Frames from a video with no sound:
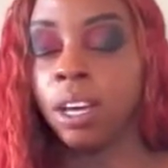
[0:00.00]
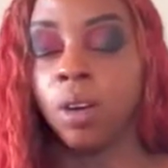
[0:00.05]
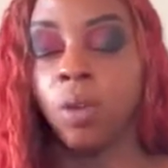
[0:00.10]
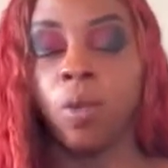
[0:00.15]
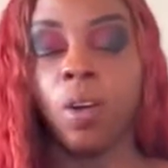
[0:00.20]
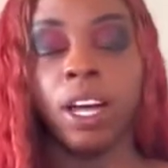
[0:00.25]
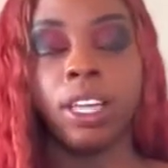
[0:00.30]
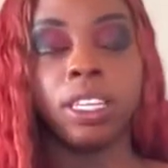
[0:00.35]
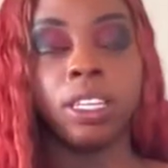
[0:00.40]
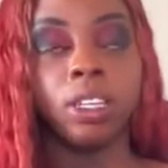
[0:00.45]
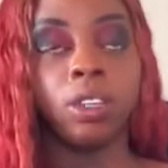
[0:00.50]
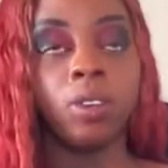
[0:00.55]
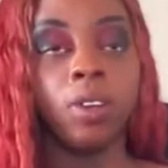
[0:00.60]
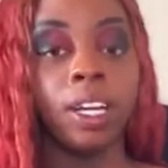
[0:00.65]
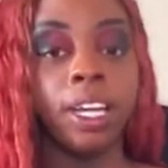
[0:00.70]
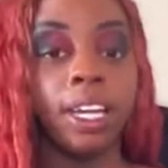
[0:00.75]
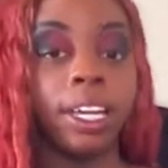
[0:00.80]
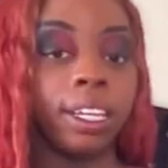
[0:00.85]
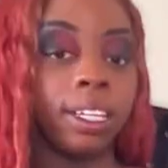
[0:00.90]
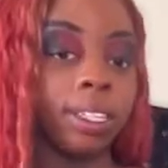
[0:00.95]
whether you
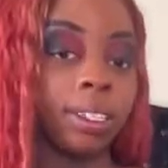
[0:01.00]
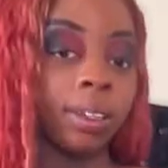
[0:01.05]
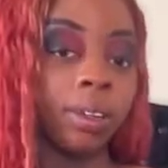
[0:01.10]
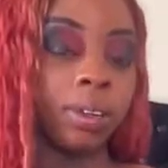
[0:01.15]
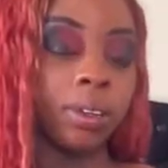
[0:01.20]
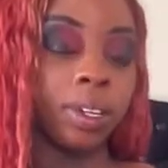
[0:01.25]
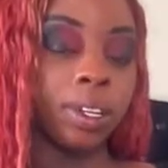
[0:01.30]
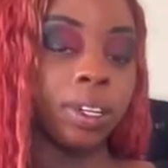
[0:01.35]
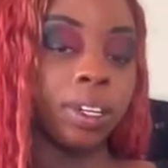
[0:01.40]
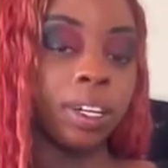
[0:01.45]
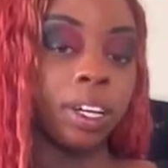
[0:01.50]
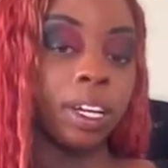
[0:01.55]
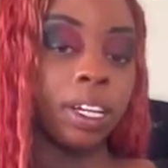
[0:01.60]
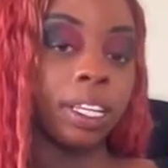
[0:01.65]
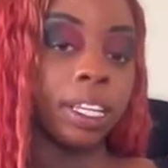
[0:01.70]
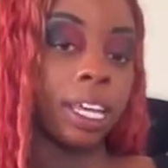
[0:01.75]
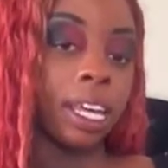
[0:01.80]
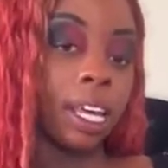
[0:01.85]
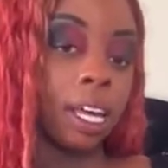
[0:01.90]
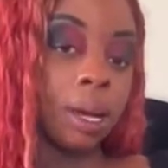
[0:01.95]
an escort, a
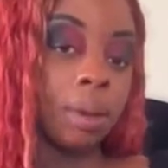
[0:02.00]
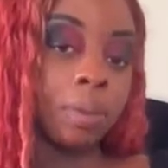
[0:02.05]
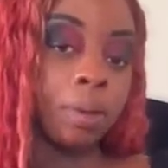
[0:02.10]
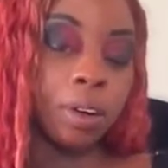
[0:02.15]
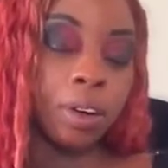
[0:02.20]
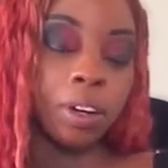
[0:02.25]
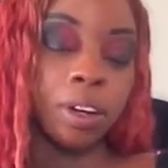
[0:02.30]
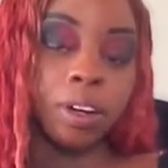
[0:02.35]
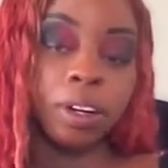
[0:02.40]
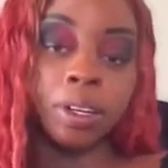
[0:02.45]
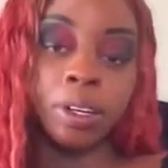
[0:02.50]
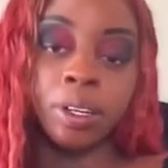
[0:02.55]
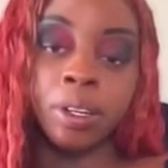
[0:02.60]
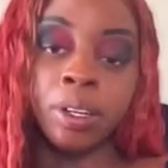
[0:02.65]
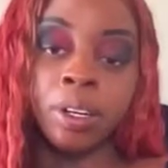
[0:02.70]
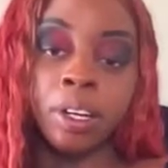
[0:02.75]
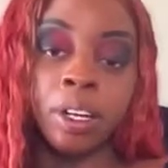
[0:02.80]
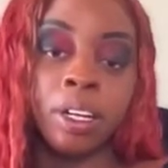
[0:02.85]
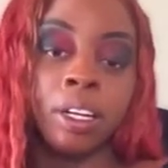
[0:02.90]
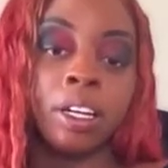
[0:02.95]
cam girl,
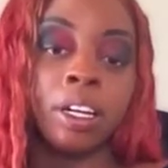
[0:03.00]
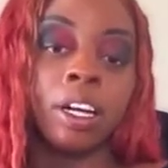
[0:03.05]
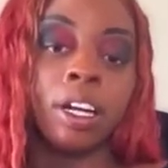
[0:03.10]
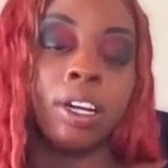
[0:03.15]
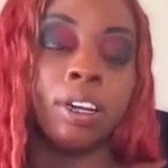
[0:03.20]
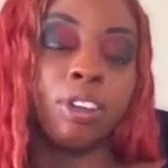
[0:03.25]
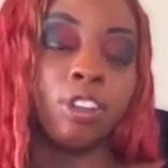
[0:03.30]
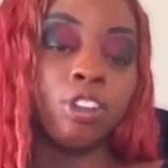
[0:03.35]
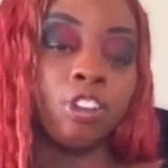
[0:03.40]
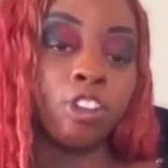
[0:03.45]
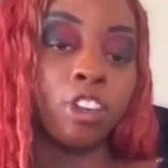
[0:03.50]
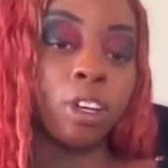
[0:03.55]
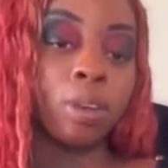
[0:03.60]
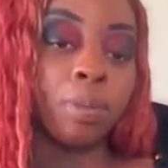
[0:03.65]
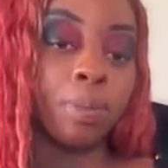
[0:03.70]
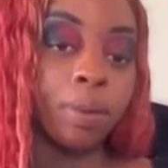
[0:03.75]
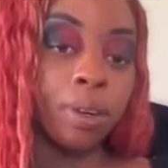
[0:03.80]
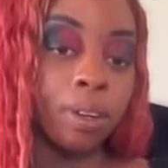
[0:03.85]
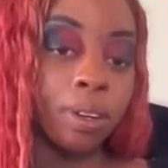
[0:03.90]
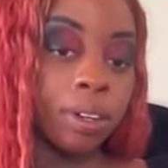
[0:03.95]
a
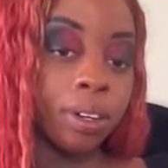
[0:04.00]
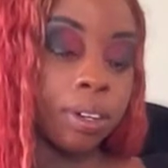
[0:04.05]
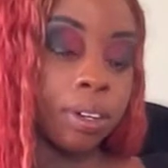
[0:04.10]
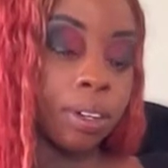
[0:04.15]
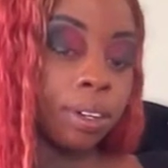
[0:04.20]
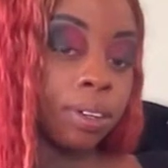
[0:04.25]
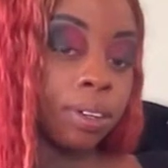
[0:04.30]
stripper,